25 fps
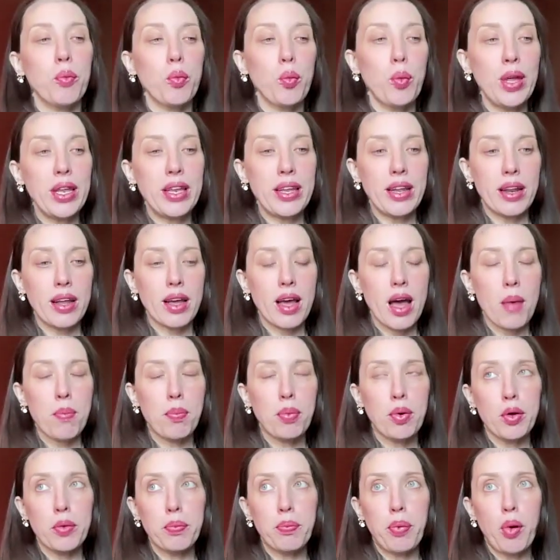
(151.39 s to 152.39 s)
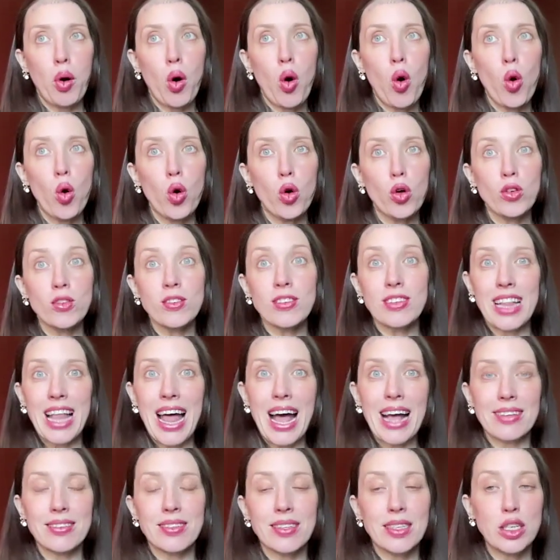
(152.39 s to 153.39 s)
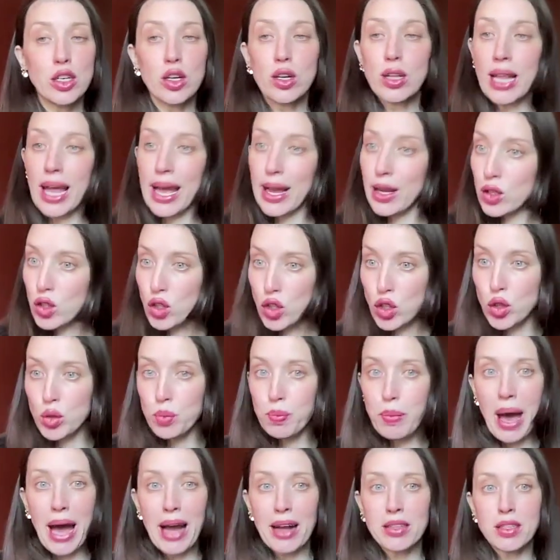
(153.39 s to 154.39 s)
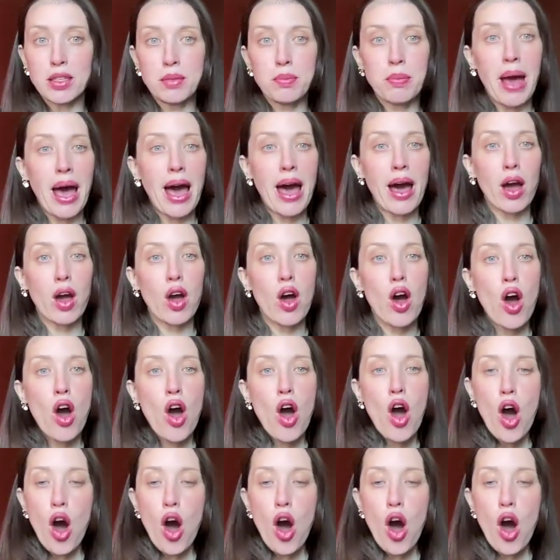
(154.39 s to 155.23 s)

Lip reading: We did a couple polls last year, like 2 back to back,